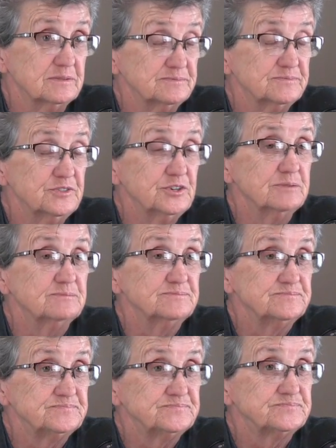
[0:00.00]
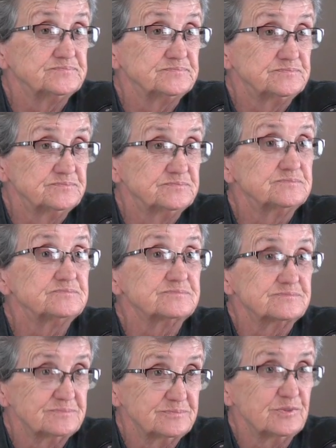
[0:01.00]
I mean, if you show it, it
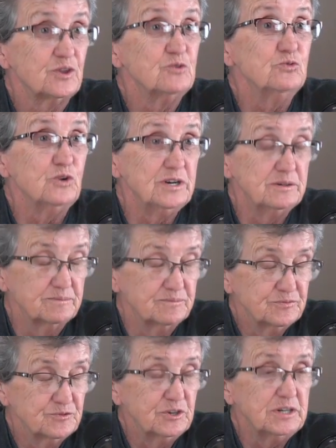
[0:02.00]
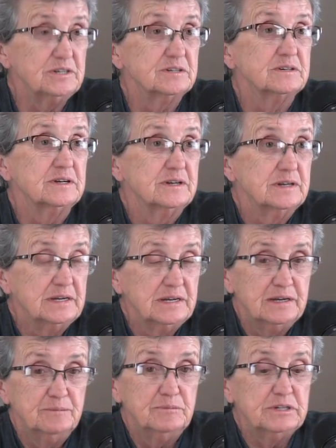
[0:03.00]
entices others. Right.
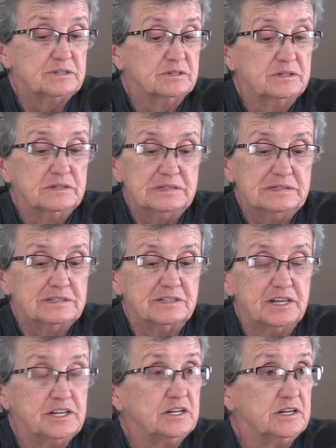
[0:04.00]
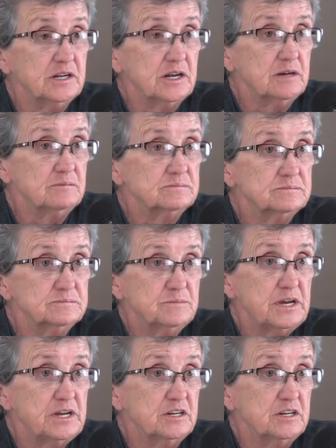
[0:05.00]
But cleaning it up, making it